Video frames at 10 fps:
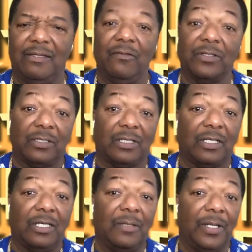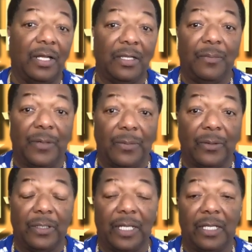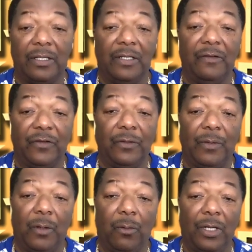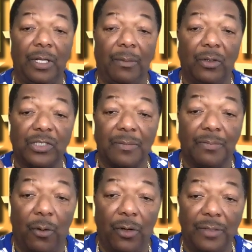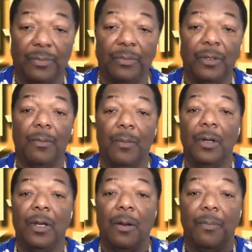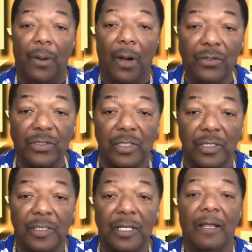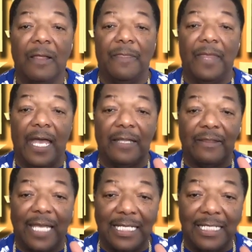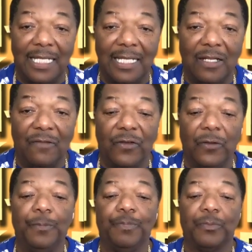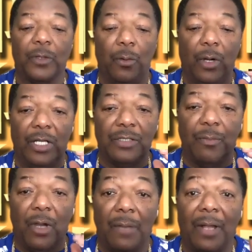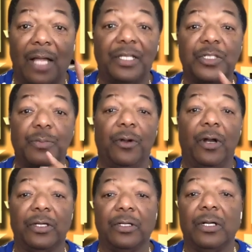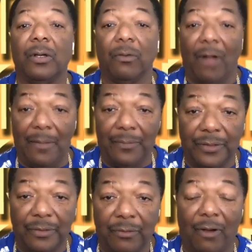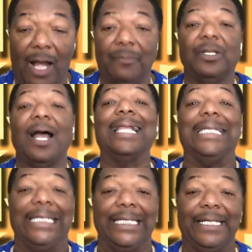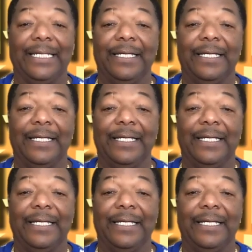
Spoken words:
there was could have been other people they could interview, but one of the most important person that they did interview was Muhammad Ali's brother, Rotman Ali.